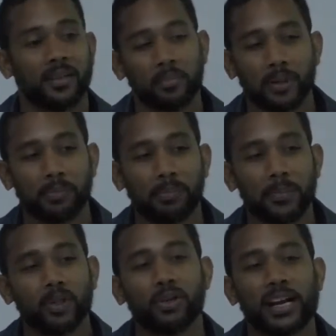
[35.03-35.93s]
But
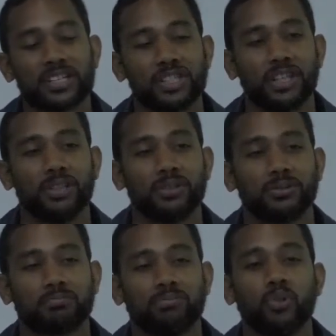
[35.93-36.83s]
people don't actually
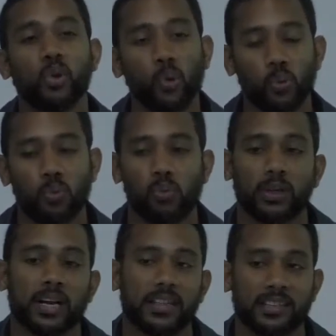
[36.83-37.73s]
know
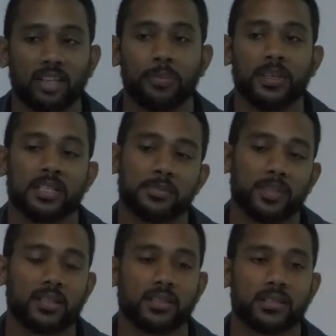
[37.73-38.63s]
what art therapy is
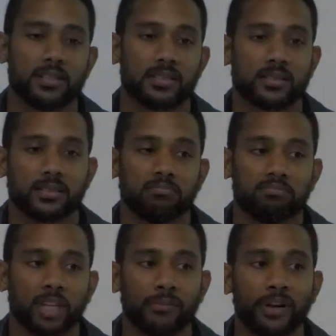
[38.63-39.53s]
because it's
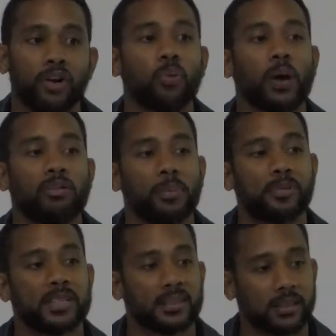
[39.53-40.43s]
not very well
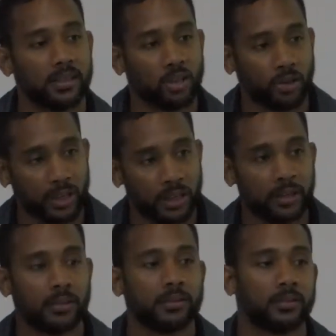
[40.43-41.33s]
represented down here
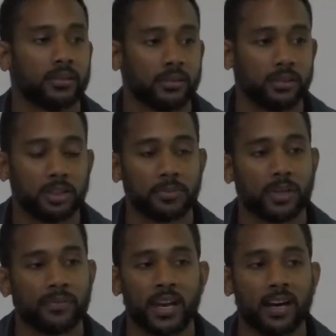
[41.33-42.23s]
in terms
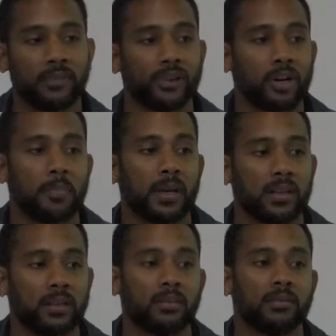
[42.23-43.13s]
of there aren't very
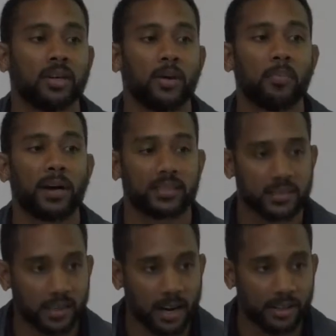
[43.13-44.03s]
many
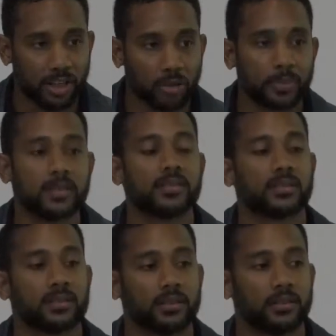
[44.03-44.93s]
practicing art therapists.